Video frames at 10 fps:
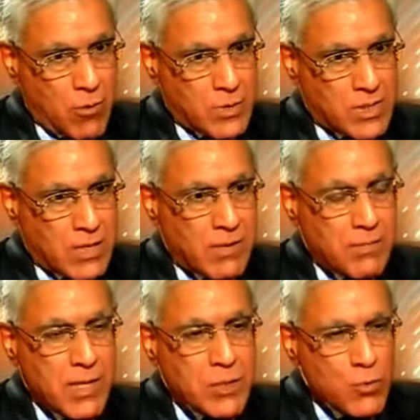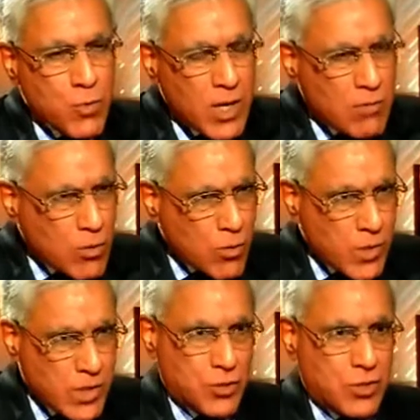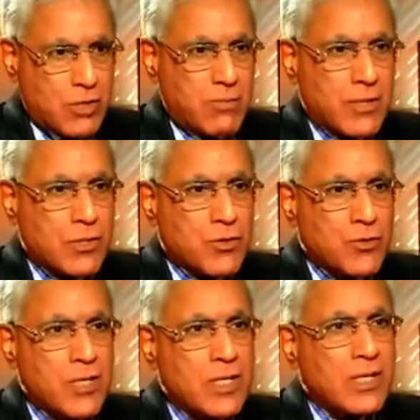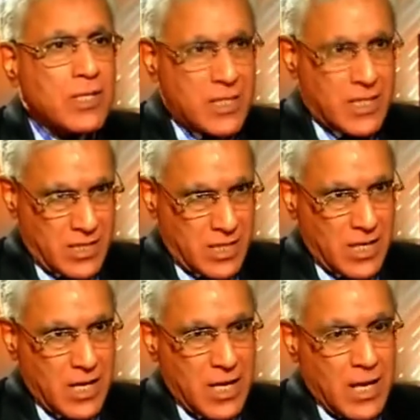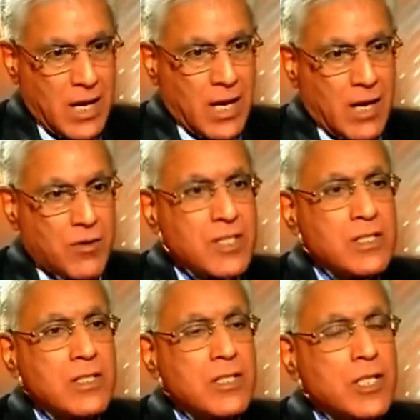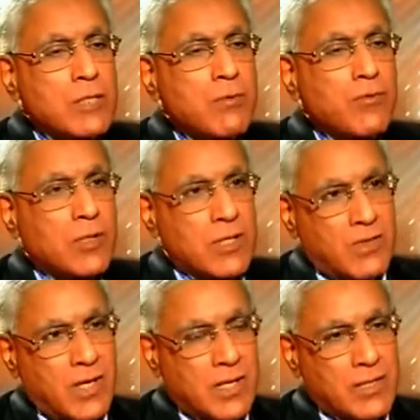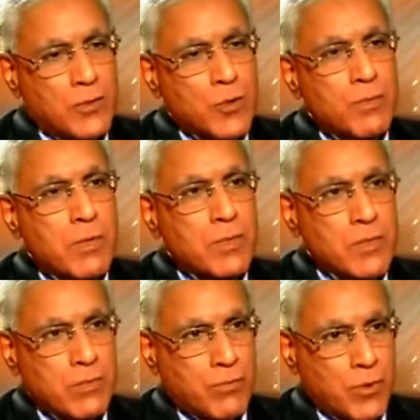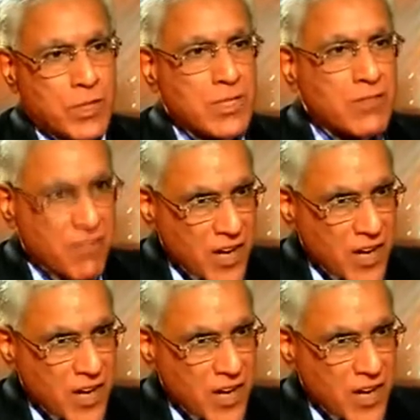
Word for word: in a moment. yes. time. Let me ask you one more question about screening and testing. Recently, just before Diwali, the newspapers reported